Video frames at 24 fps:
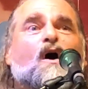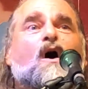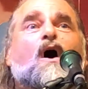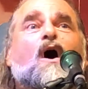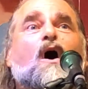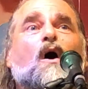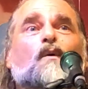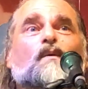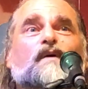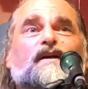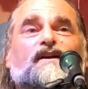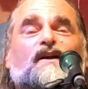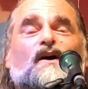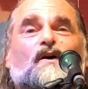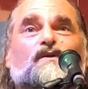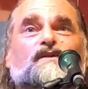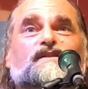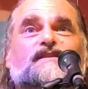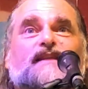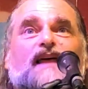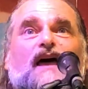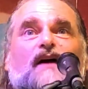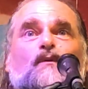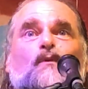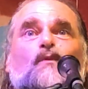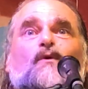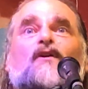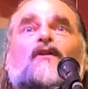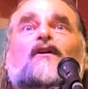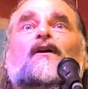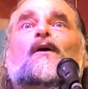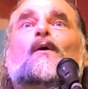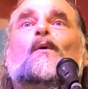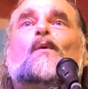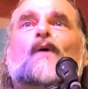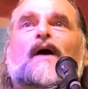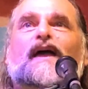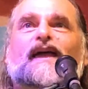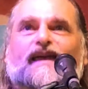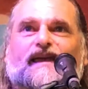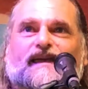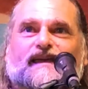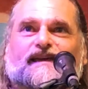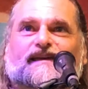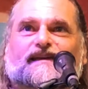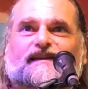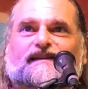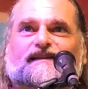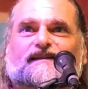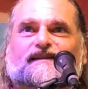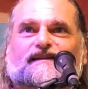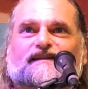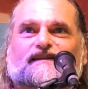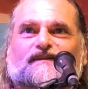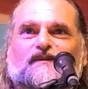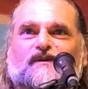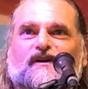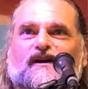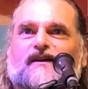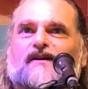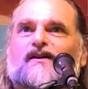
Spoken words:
All we know is that we're awake, we're